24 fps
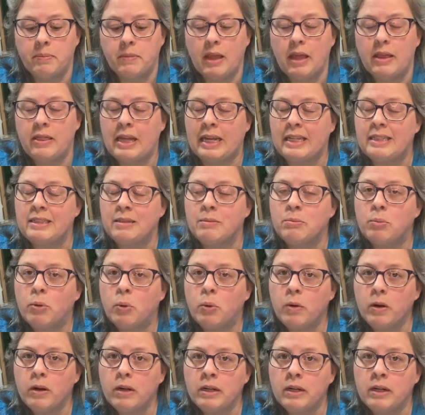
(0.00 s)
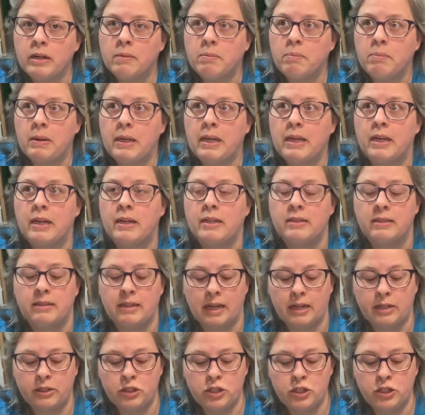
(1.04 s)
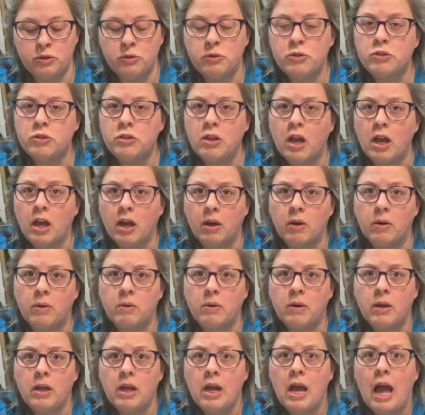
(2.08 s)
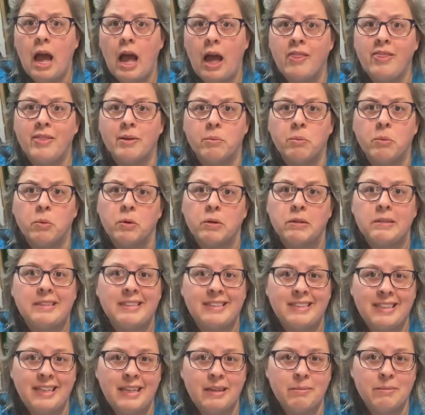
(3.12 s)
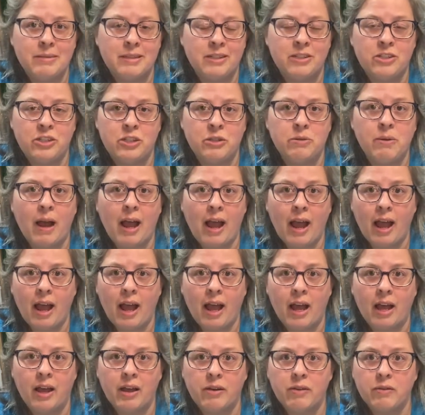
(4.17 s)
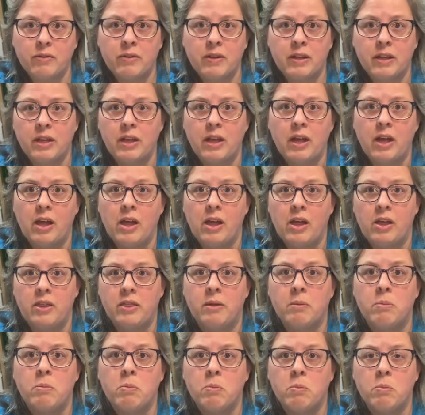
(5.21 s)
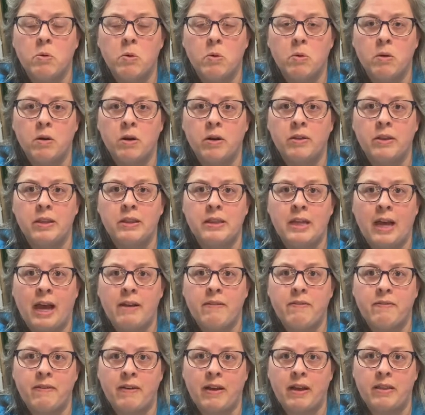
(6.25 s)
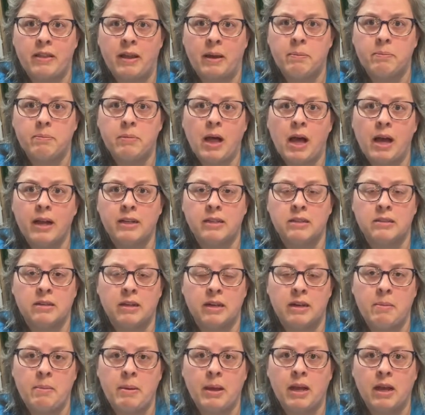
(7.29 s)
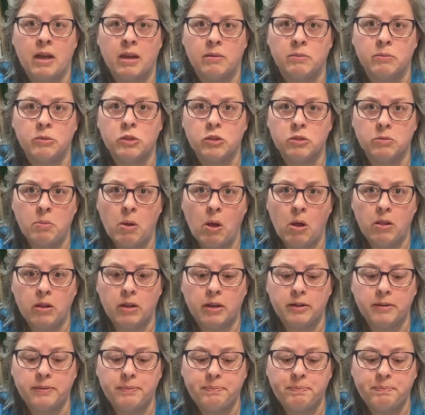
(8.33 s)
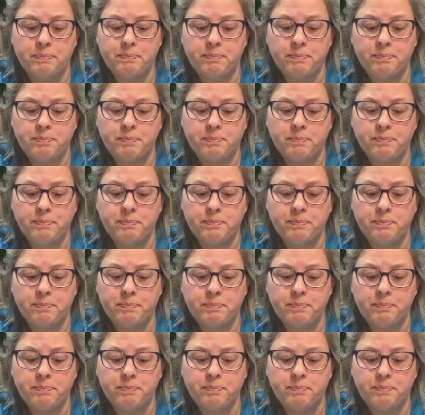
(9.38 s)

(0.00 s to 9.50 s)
That's important because as you sew and the more seams that you have, the more that block is going to become smaller.